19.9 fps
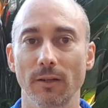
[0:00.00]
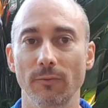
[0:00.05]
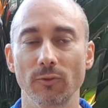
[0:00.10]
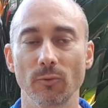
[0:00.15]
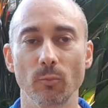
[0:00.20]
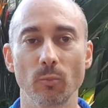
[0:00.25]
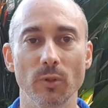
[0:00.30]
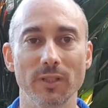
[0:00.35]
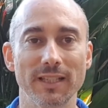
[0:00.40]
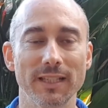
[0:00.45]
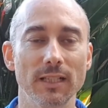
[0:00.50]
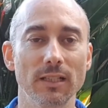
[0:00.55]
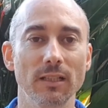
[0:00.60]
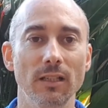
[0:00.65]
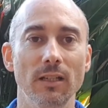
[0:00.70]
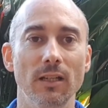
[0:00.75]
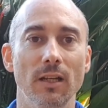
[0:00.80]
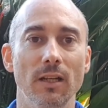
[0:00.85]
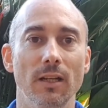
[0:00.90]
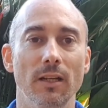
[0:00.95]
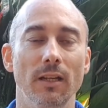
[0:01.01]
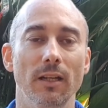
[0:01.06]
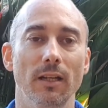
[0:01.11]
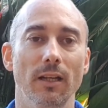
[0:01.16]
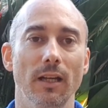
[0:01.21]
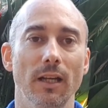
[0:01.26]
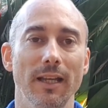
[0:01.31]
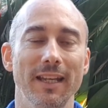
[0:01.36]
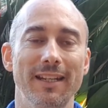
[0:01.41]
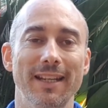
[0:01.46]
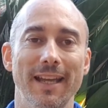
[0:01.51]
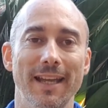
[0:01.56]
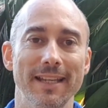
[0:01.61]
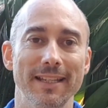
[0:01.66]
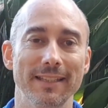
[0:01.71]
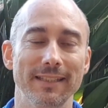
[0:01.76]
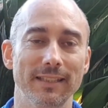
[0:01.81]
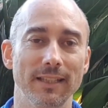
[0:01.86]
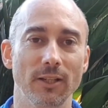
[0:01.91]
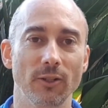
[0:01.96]
from Brazil. It
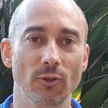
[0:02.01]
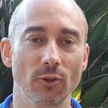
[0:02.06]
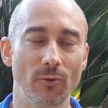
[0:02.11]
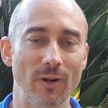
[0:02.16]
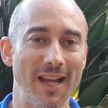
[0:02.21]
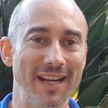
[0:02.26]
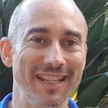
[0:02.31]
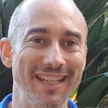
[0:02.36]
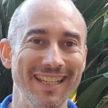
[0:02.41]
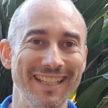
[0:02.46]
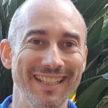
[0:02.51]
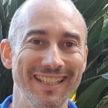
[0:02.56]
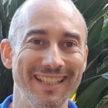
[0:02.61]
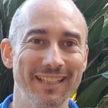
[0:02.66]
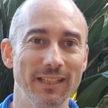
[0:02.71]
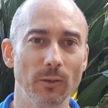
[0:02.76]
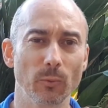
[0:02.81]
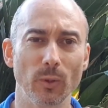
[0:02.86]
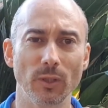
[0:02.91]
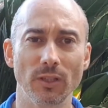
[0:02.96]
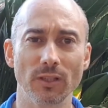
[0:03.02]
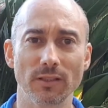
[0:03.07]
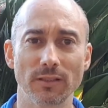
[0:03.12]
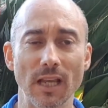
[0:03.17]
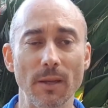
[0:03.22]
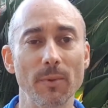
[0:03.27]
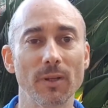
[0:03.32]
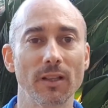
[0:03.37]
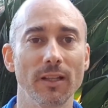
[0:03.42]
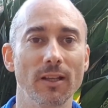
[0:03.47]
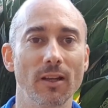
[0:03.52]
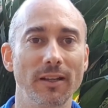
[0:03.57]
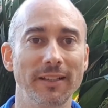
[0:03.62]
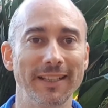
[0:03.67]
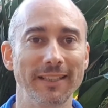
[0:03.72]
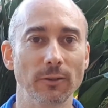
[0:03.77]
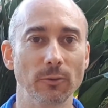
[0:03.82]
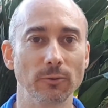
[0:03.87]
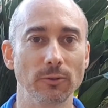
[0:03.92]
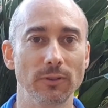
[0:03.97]
has guaranine in it, which is chemically
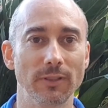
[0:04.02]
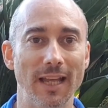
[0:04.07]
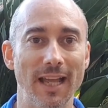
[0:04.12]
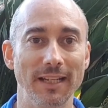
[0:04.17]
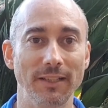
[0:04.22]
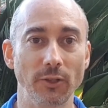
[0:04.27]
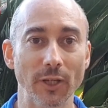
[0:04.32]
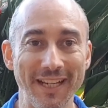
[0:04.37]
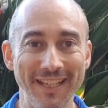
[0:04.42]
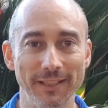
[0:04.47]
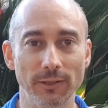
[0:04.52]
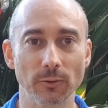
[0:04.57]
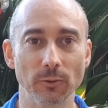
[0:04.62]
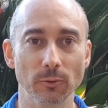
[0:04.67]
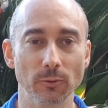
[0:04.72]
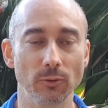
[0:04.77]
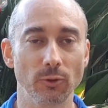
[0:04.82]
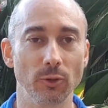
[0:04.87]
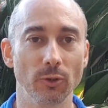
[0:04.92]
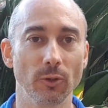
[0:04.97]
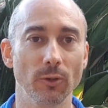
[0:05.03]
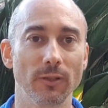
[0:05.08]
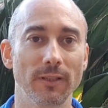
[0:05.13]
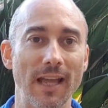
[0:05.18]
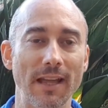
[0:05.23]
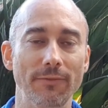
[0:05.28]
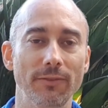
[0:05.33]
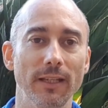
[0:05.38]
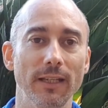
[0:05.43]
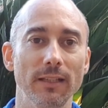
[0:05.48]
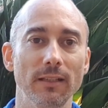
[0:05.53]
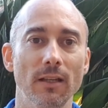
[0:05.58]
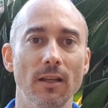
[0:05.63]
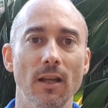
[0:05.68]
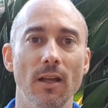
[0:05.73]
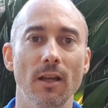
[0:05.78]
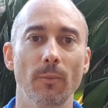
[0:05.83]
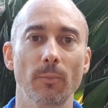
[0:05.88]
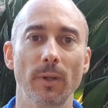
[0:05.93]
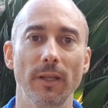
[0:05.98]
identical to caffeine,
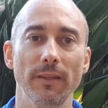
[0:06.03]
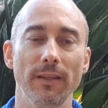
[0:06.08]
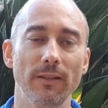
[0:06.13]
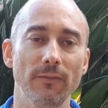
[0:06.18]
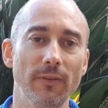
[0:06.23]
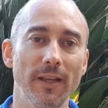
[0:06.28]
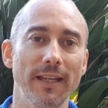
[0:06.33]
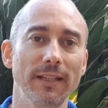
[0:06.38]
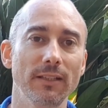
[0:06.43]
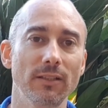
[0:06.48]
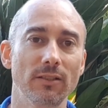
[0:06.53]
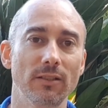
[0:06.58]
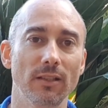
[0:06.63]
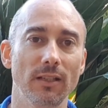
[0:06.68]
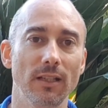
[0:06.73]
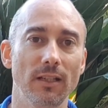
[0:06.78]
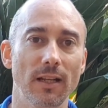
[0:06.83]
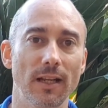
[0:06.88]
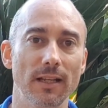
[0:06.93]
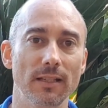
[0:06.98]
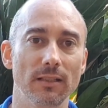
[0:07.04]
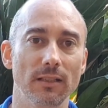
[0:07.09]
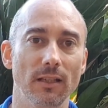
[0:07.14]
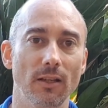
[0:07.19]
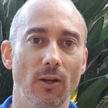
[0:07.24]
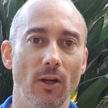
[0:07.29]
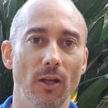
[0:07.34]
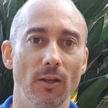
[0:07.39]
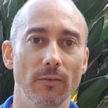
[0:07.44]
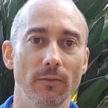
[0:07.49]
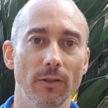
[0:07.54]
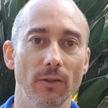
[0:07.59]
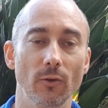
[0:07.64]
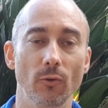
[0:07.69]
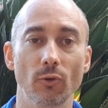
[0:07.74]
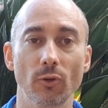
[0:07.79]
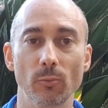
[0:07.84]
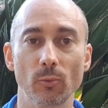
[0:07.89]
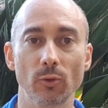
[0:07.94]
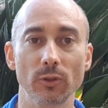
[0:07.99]
but the advantage that it has over
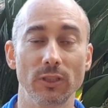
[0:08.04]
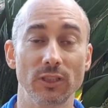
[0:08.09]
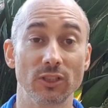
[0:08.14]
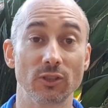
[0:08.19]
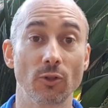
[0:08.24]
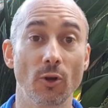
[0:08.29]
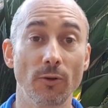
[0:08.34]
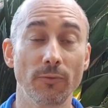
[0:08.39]
normal just